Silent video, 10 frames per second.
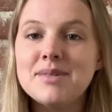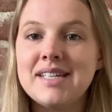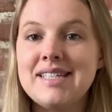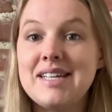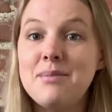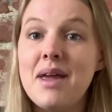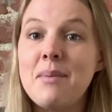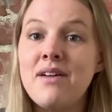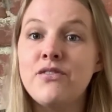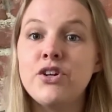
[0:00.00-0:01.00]
and I did make
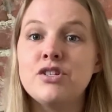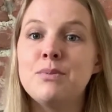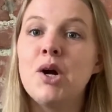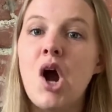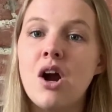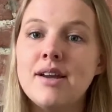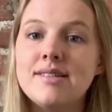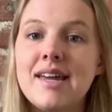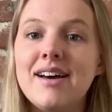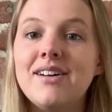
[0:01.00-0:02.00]
my first Mercari
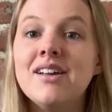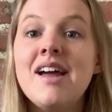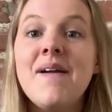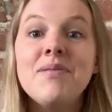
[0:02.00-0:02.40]
sale